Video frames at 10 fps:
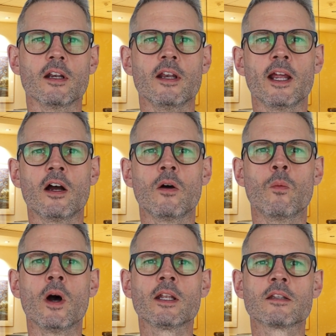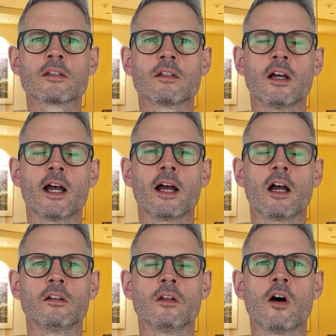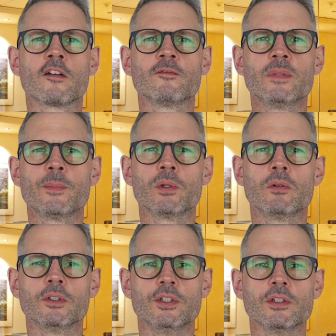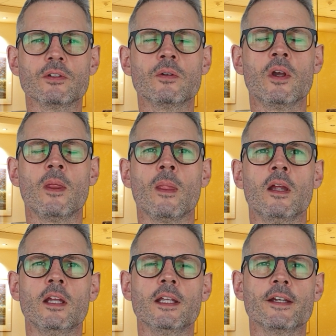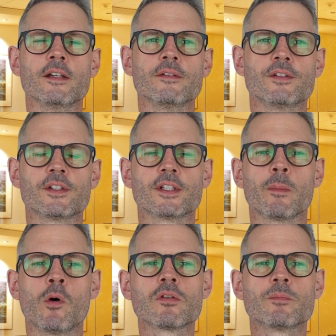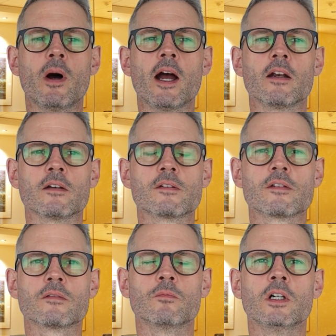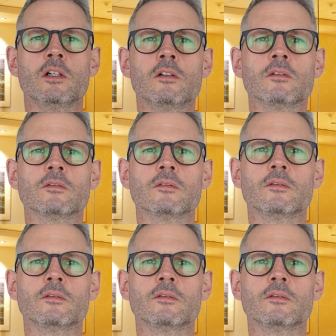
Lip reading: Now, what a lot of people will do is most buyers will